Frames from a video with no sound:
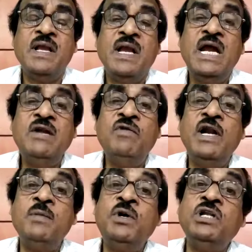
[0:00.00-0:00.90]
And
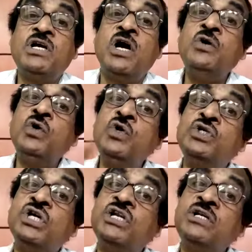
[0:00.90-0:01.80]
what about the
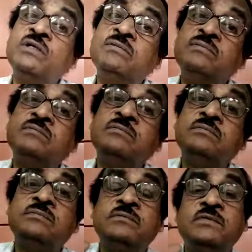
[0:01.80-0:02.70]
conclusion?
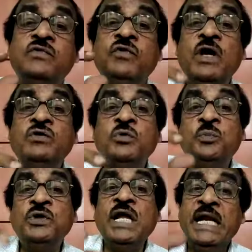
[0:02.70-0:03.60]
We have to
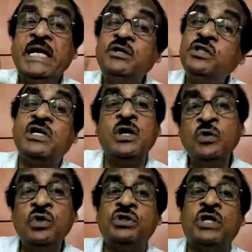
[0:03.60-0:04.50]
put an end to the
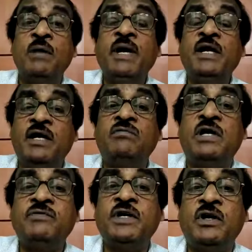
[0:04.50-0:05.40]
conclusion.
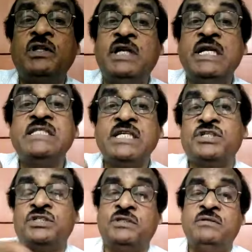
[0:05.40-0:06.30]
What we call the
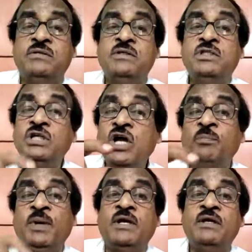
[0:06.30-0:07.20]
discussion, the
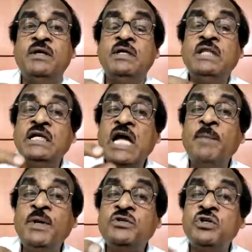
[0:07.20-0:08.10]
topic. The
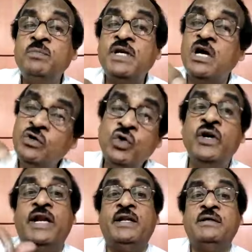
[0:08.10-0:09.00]
topic should be
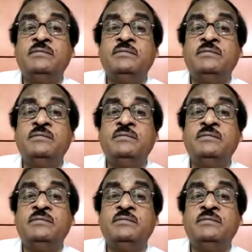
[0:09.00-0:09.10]
concluded.